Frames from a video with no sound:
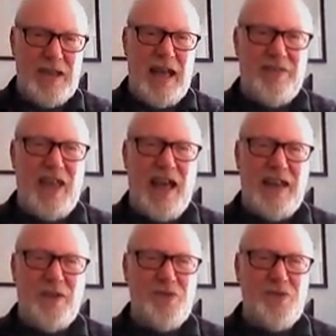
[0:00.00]
And
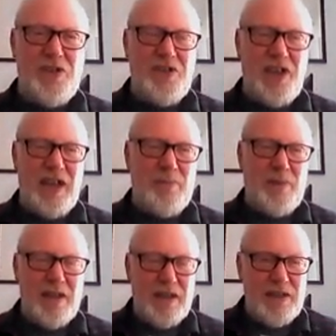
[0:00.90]
that was the
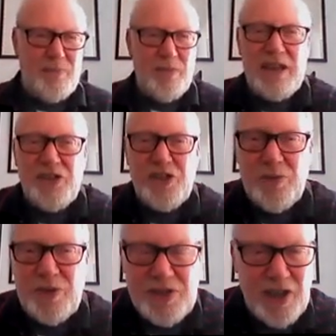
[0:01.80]
time, the mean
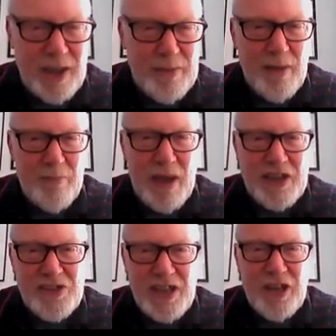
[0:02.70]
solar time,
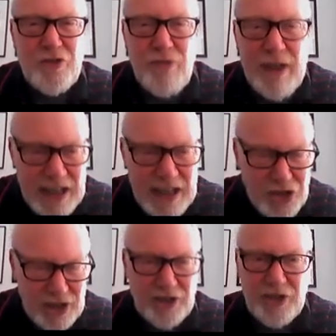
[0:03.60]
based in Greenwich
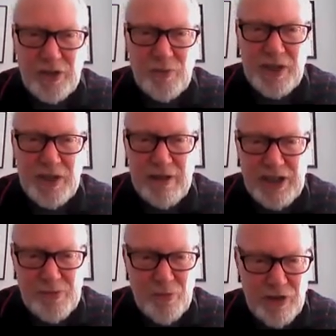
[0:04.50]
in London, where the
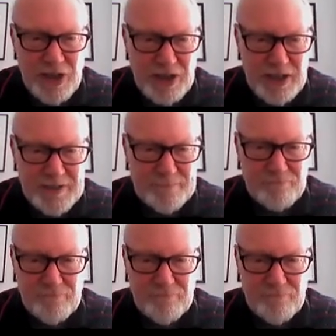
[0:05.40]
Greenwich Meridian is.